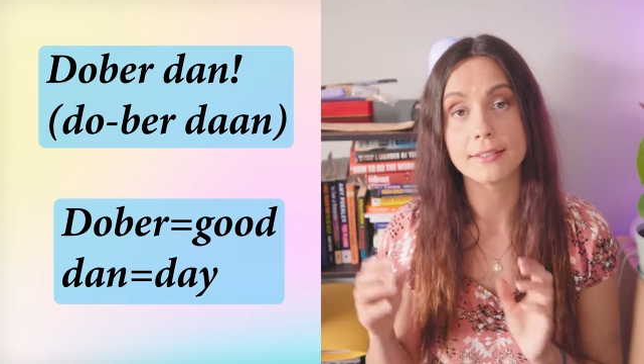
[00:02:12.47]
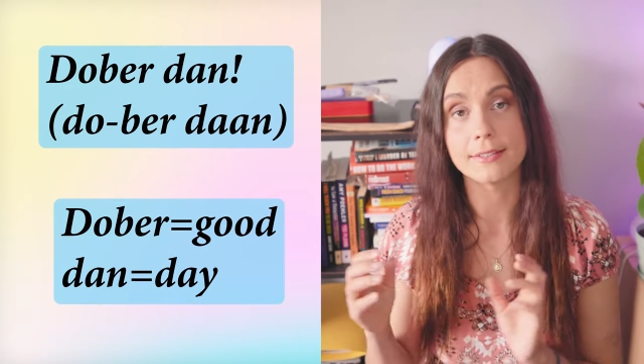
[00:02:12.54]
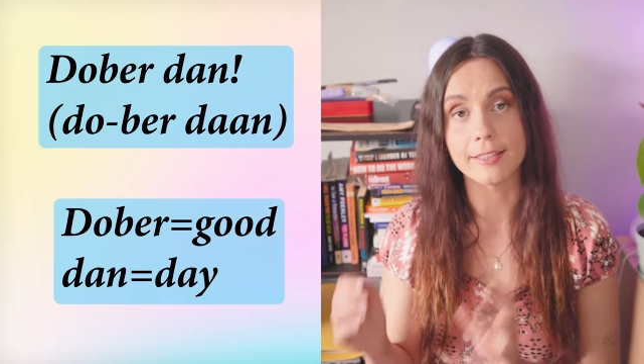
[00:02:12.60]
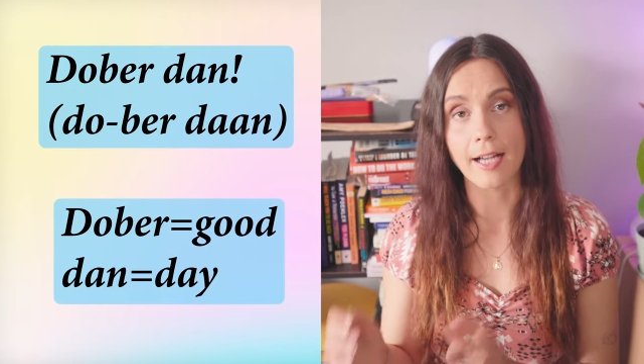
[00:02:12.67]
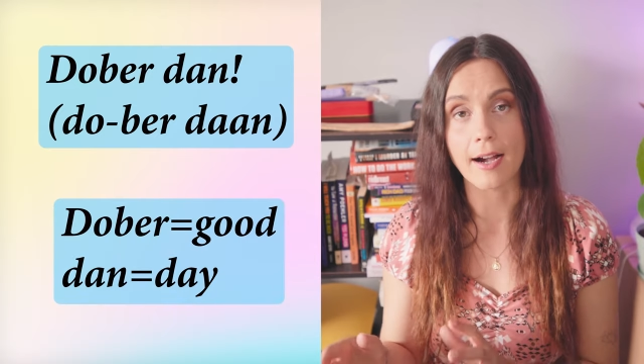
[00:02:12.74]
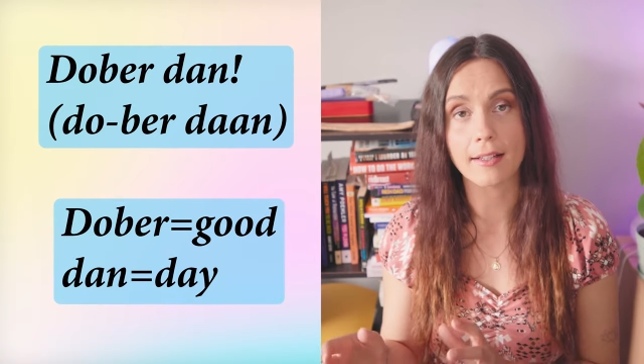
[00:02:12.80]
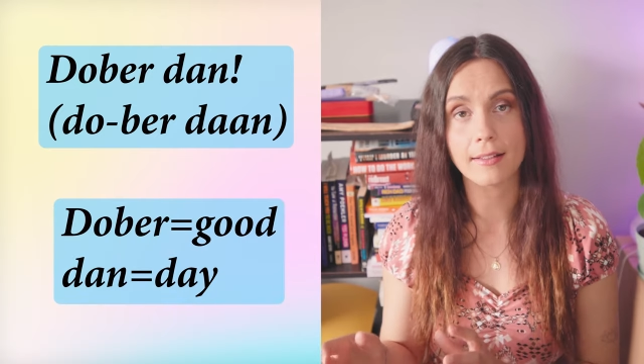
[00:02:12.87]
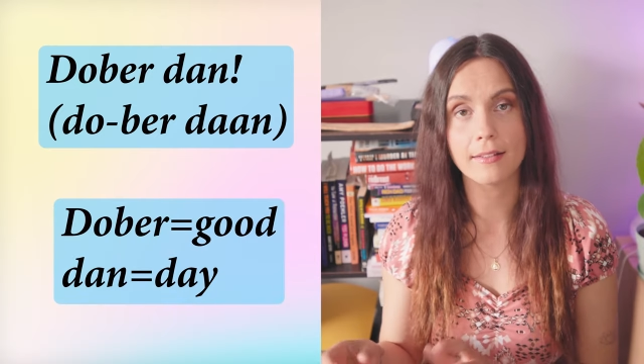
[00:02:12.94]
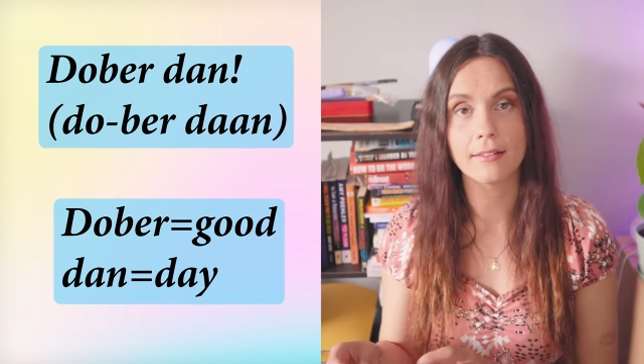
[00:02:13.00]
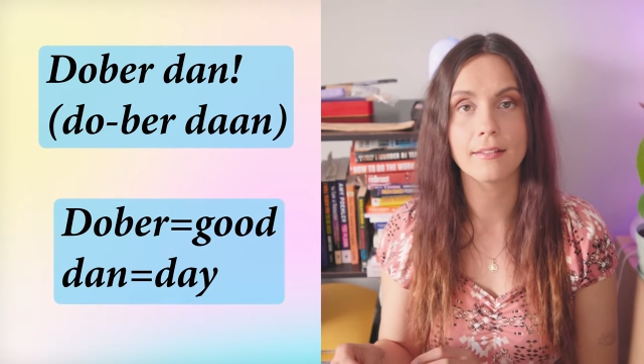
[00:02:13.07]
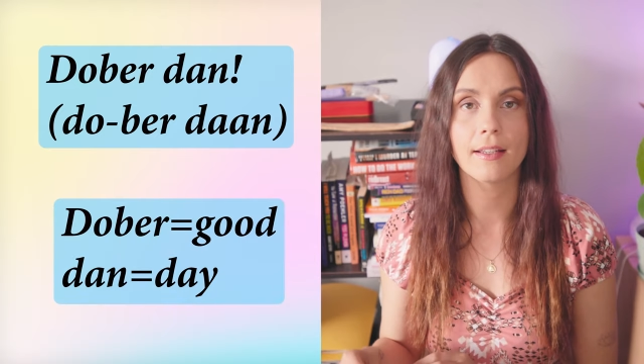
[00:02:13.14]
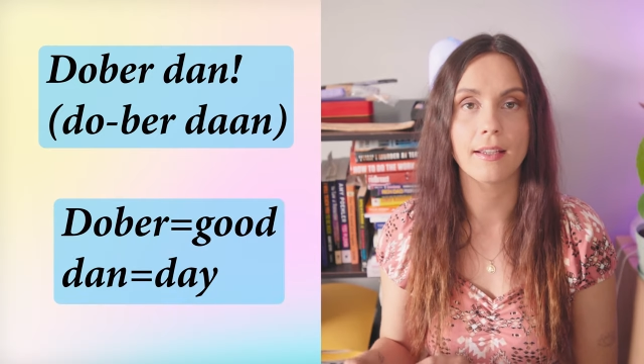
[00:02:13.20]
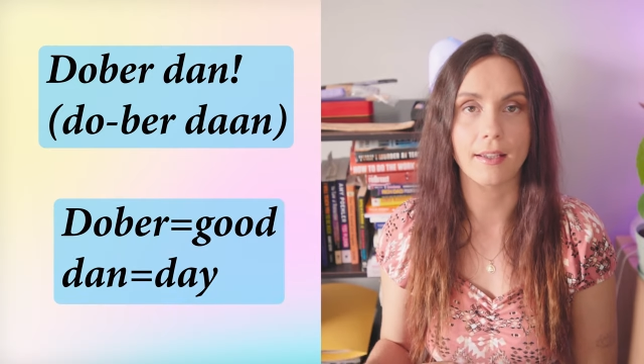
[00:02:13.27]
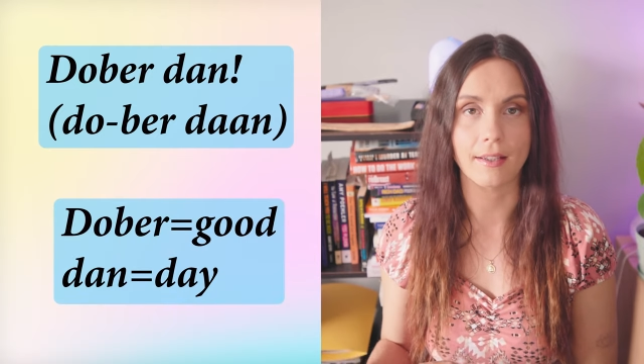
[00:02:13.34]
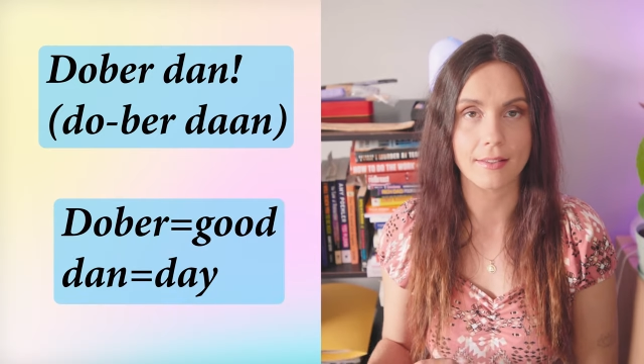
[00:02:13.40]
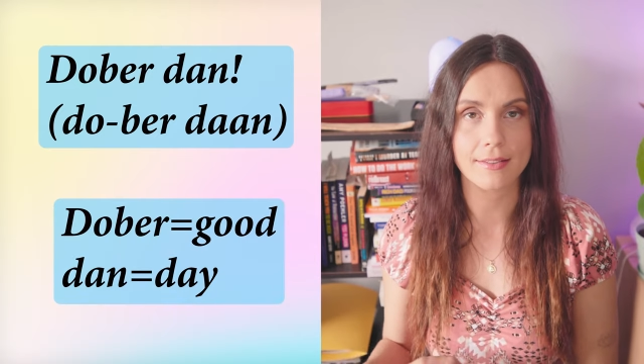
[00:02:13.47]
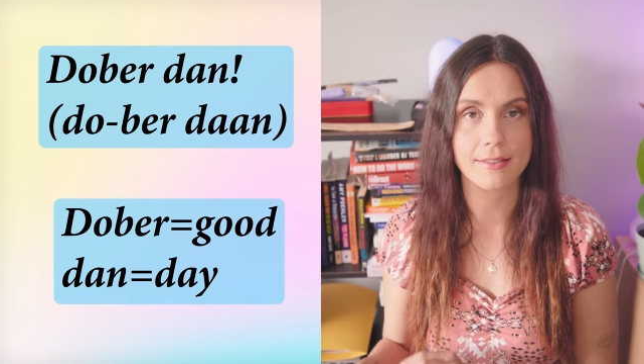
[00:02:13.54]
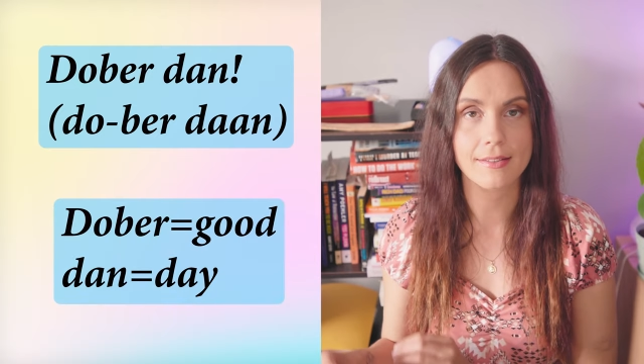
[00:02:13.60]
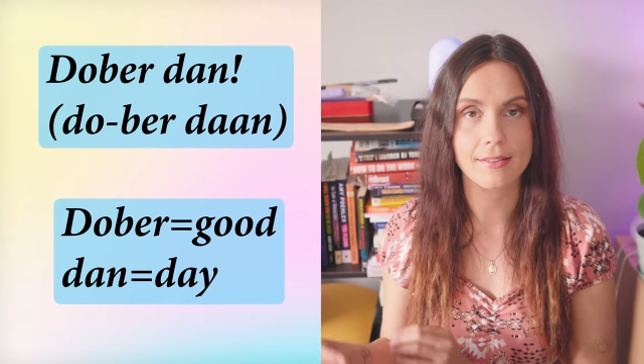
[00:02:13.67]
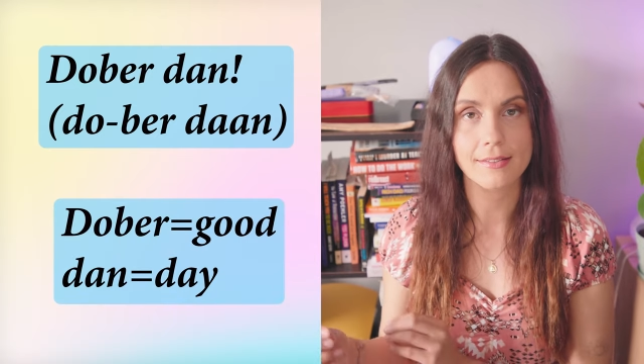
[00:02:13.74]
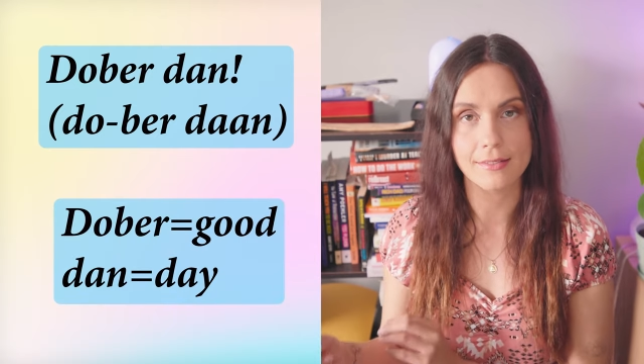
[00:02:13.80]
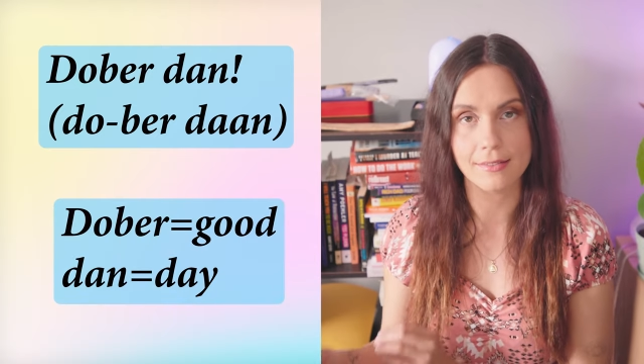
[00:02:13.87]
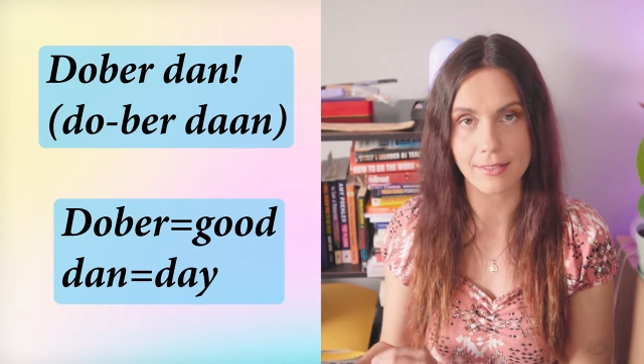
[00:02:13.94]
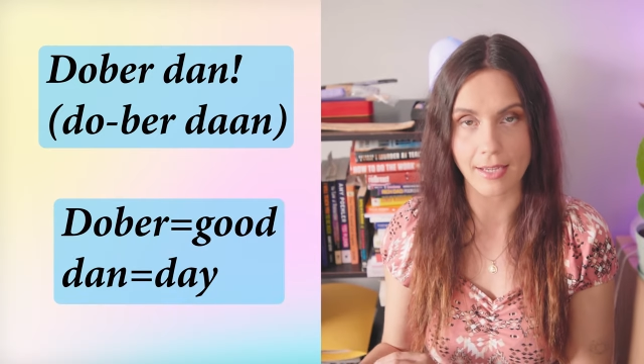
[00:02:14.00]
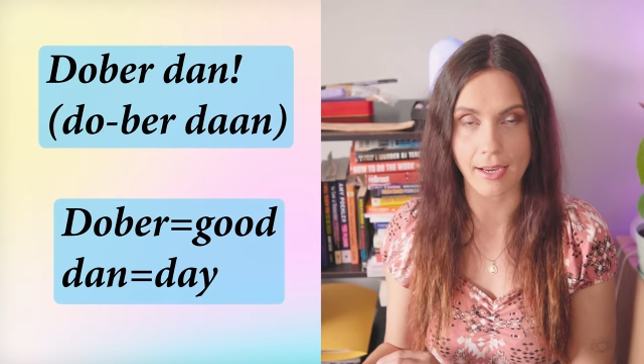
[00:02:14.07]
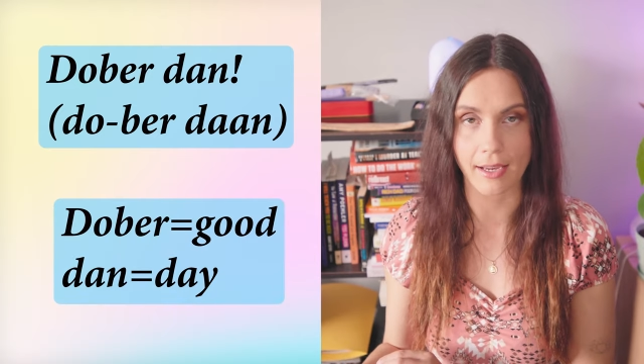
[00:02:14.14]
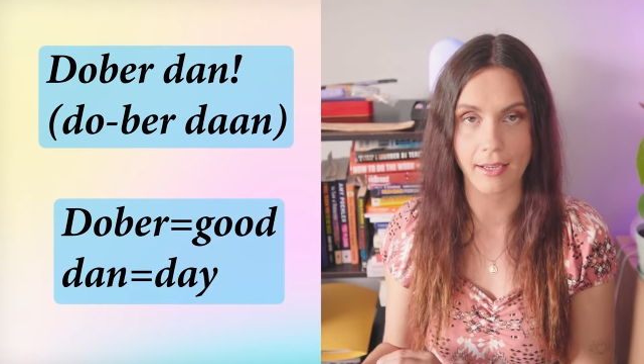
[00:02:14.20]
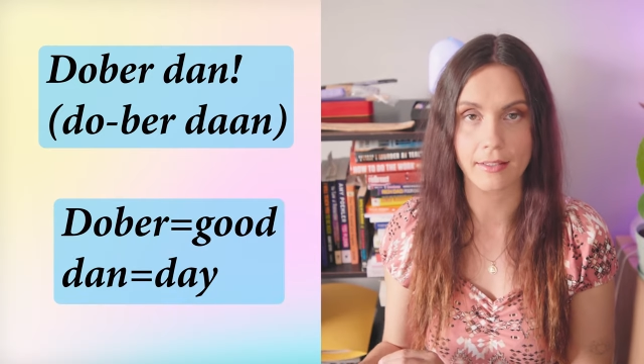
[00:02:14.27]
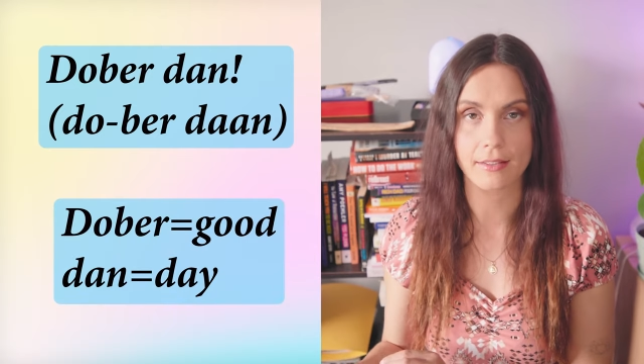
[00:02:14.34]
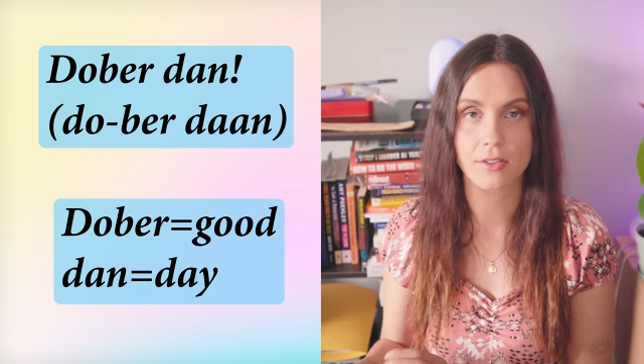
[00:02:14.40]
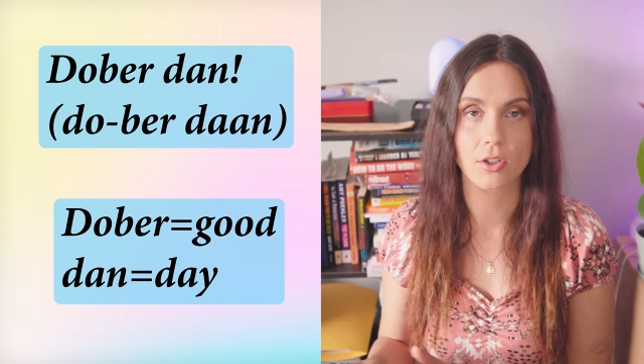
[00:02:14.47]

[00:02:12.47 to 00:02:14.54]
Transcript: dan is day.